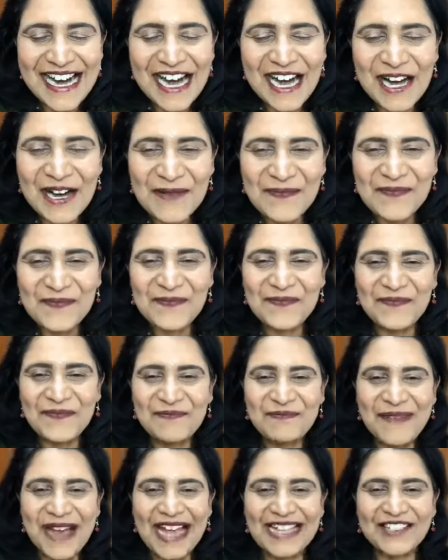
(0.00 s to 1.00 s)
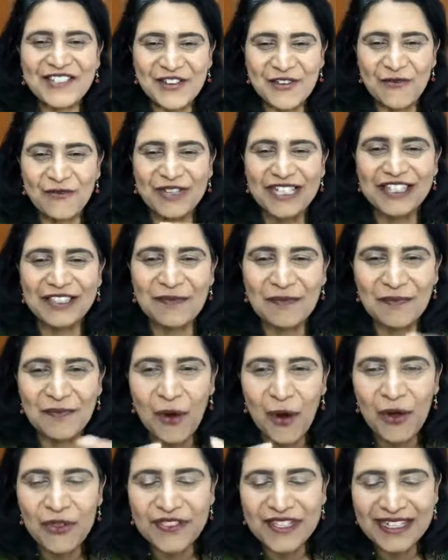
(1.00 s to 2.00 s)
um, matching with
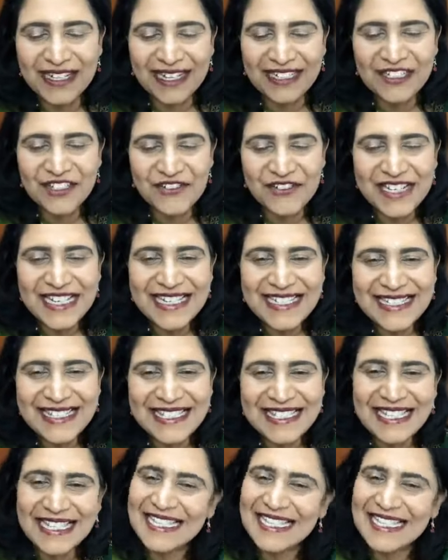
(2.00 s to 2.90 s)
both the countries